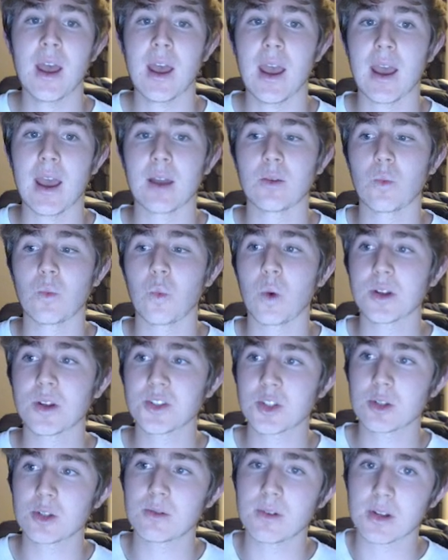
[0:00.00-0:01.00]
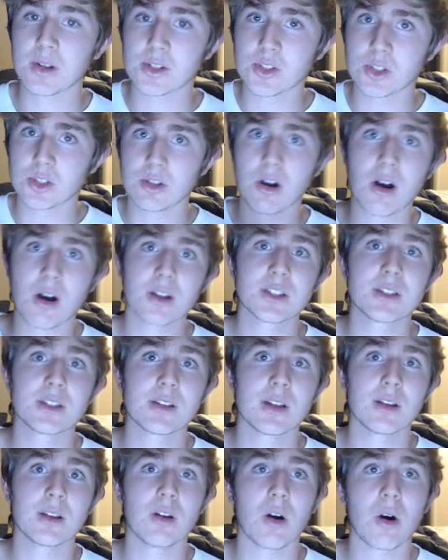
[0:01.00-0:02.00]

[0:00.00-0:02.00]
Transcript: and once you've exhausted